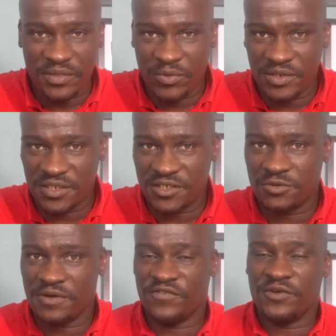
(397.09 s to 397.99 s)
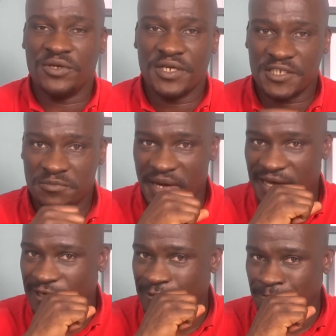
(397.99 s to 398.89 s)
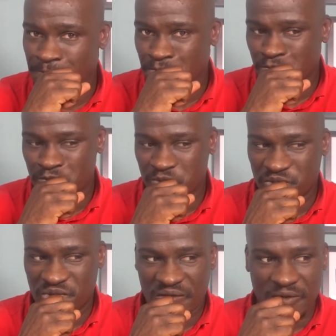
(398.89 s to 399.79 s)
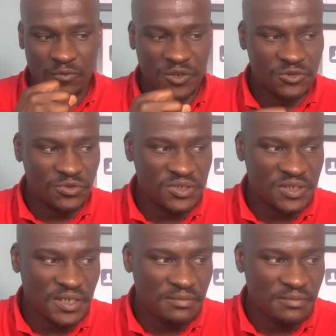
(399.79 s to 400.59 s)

that went into it a few years back, which was